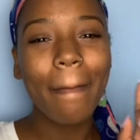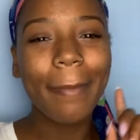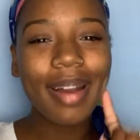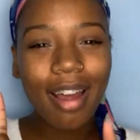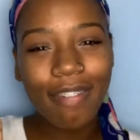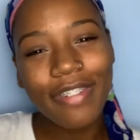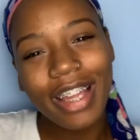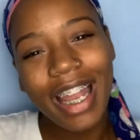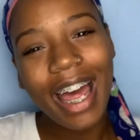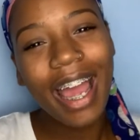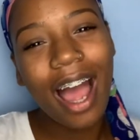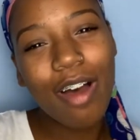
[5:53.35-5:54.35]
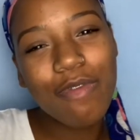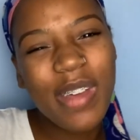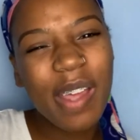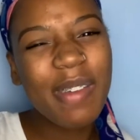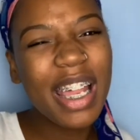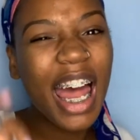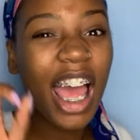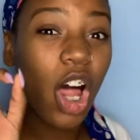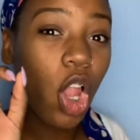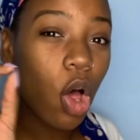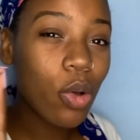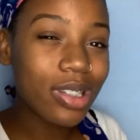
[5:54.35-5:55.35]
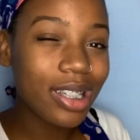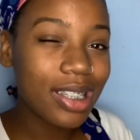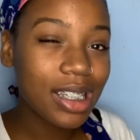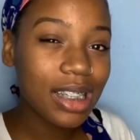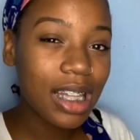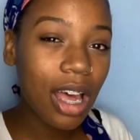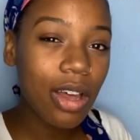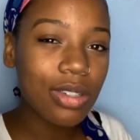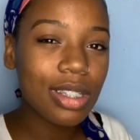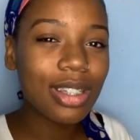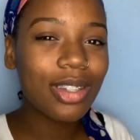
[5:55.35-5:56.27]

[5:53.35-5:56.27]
but I feel like I've maybe like close to 10,000.